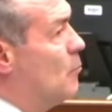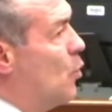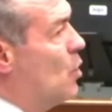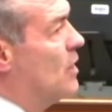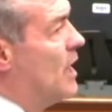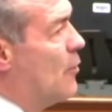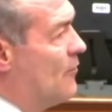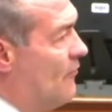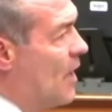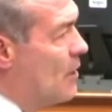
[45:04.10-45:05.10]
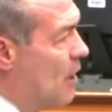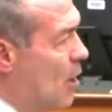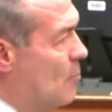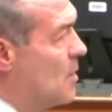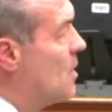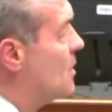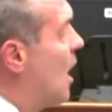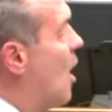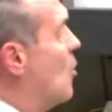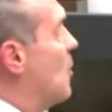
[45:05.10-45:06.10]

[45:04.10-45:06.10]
pulling out a firearm to arm